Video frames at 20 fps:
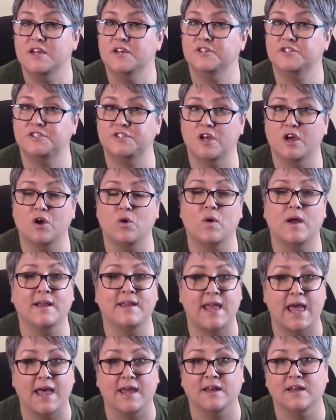So
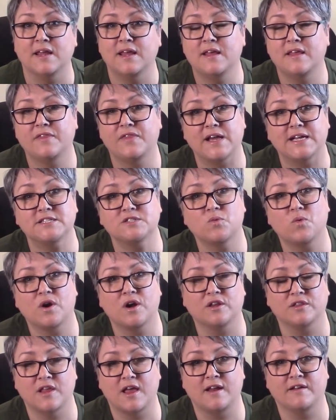again, that's where
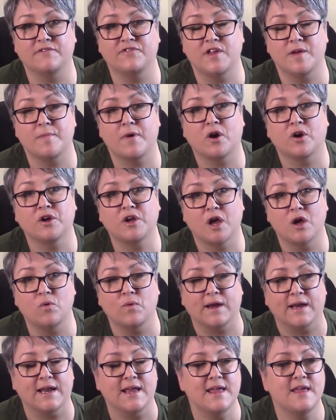a lot of them are
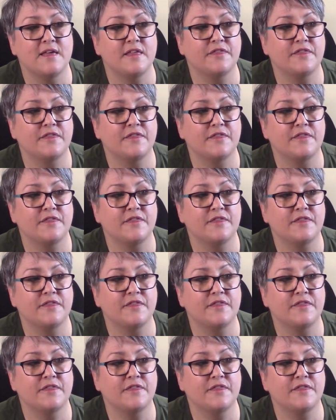going.